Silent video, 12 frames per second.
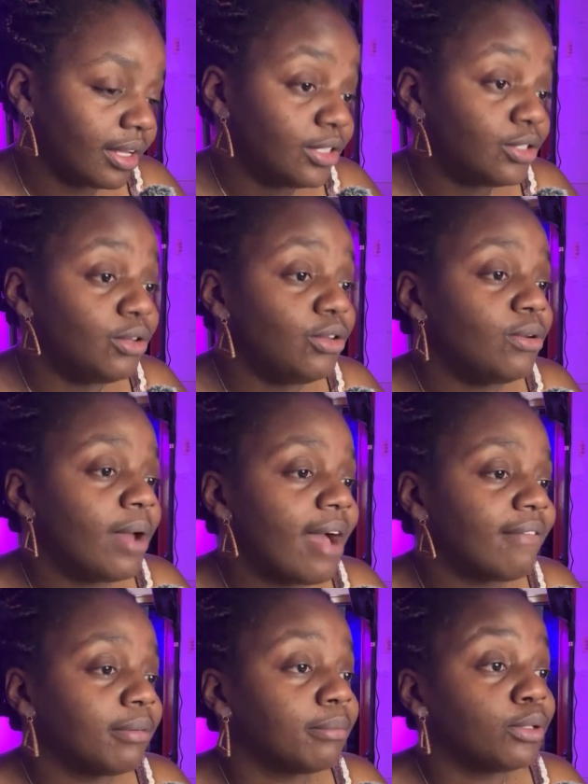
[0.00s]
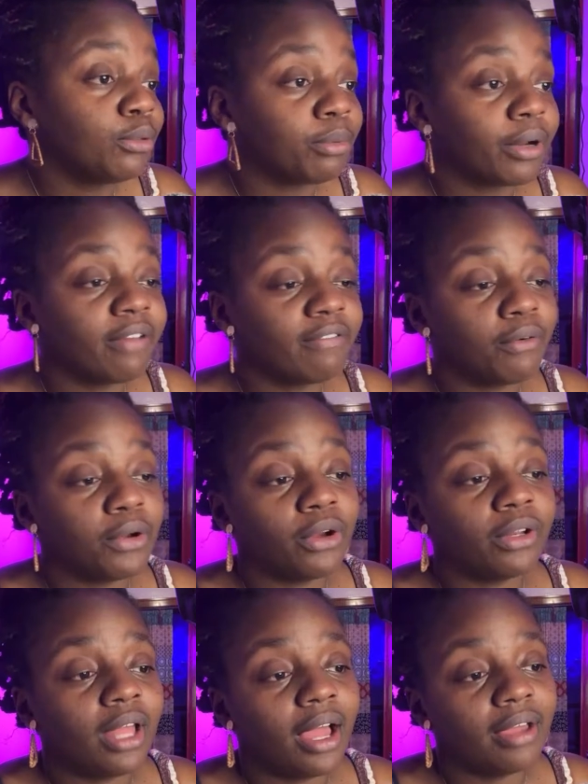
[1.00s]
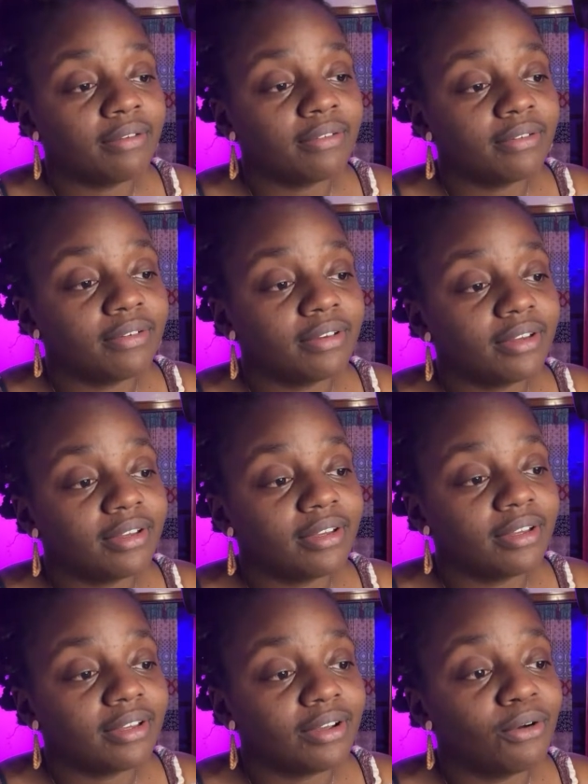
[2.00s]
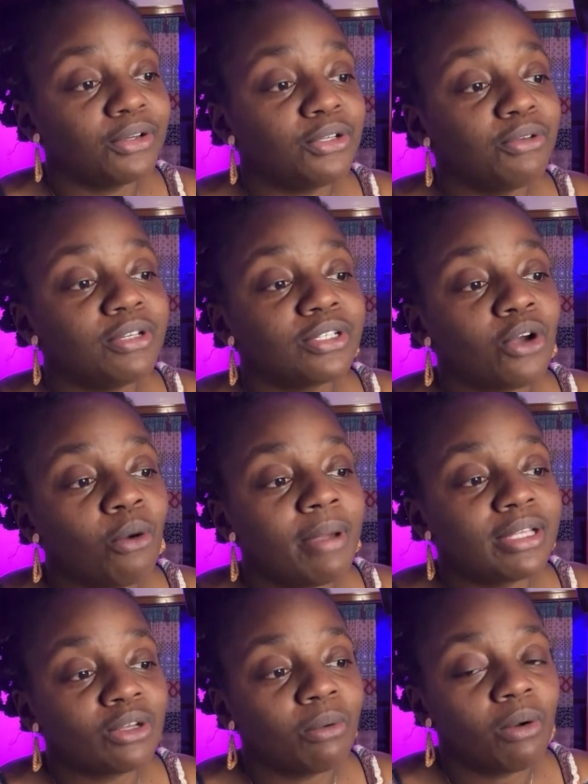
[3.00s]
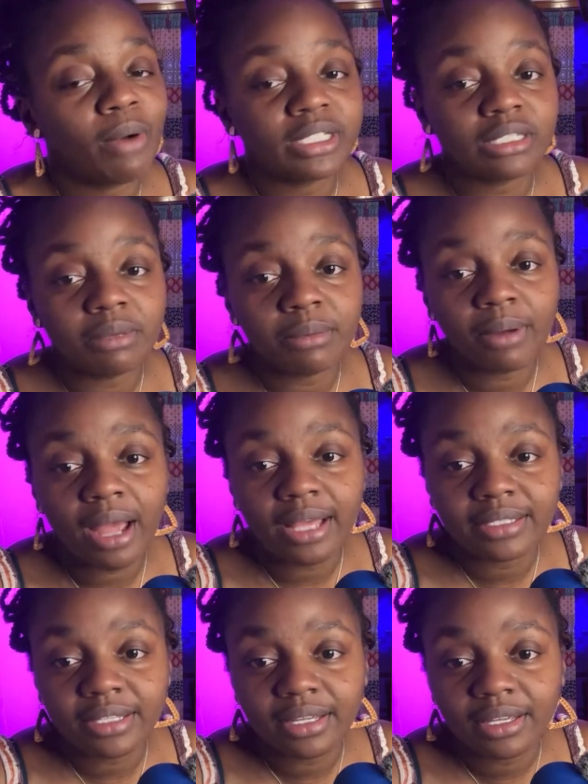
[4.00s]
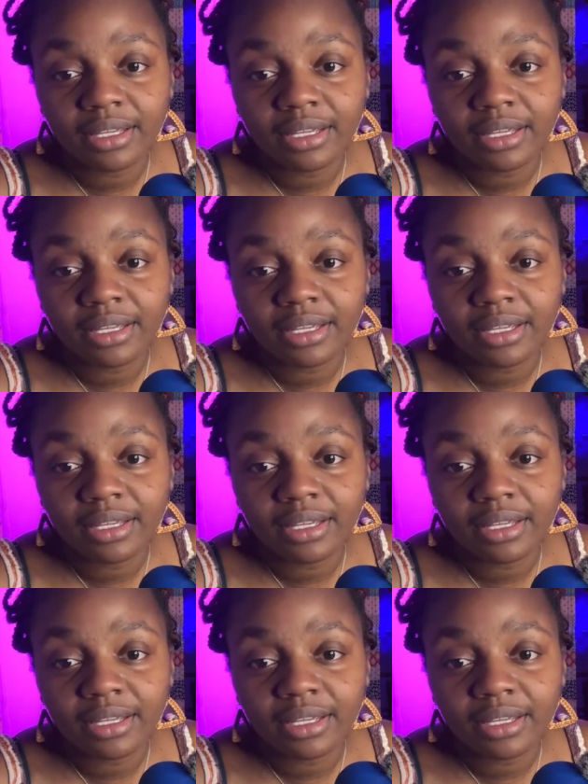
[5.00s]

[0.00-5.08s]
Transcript: do you have a blueprint for your live? Or do you just go based on what questions people are asking?